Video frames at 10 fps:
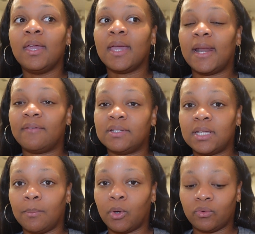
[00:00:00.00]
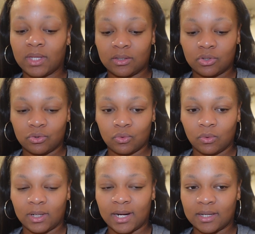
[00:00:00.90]
And I have to take both kids to school
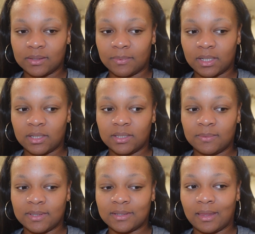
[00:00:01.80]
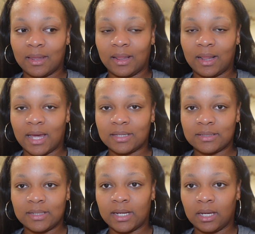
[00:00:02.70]
today, because my husband's
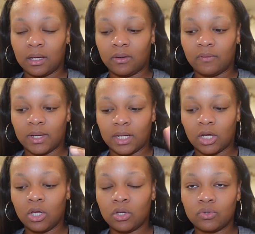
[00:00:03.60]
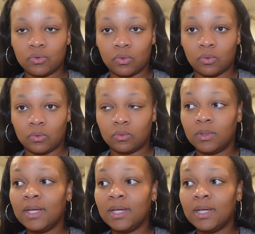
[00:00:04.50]
last day of like school